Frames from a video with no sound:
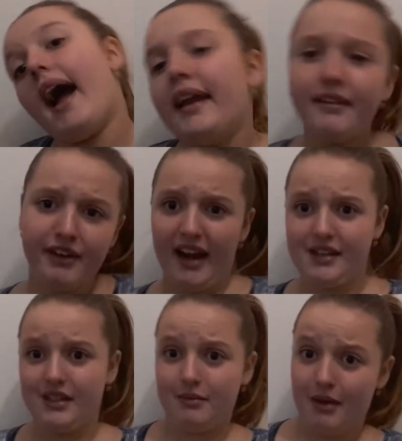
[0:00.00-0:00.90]
I never
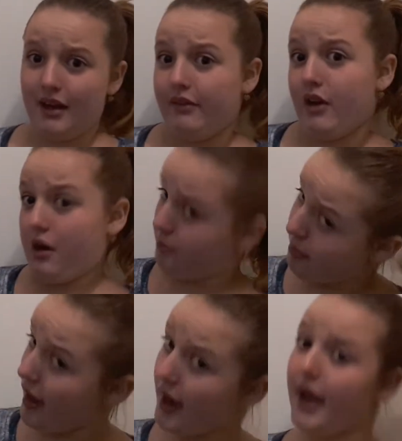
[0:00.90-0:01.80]
actually made a vlog,
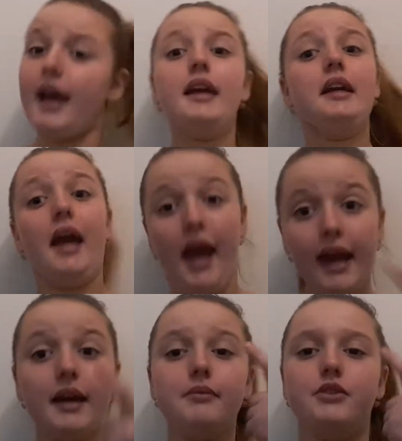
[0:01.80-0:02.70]
but I
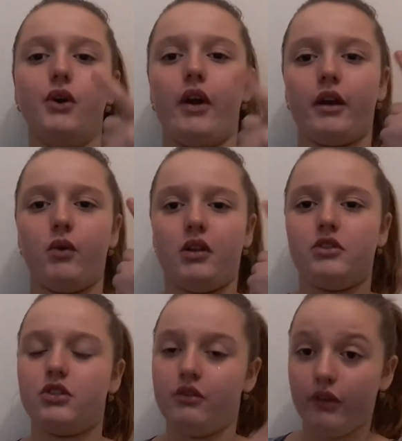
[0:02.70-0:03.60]
am doing one,
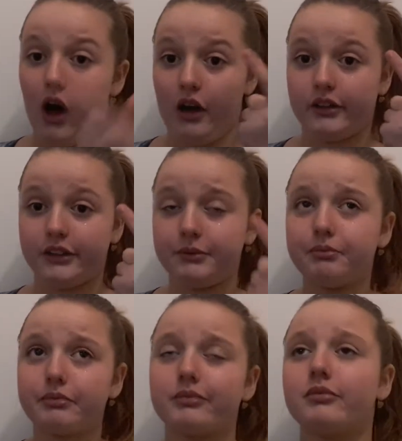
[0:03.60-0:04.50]
so vlogs
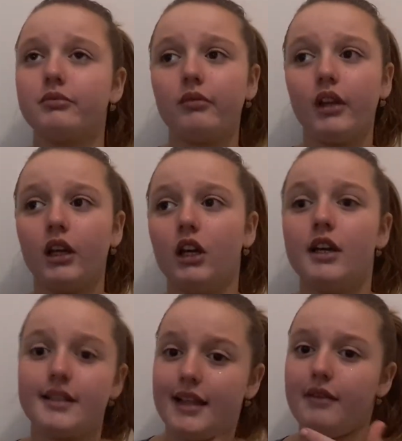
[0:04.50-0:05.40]

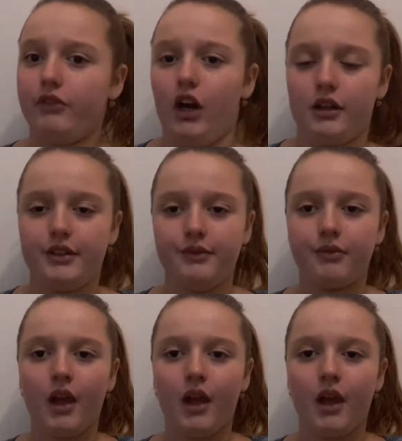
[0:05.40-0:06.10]
slime vlogs.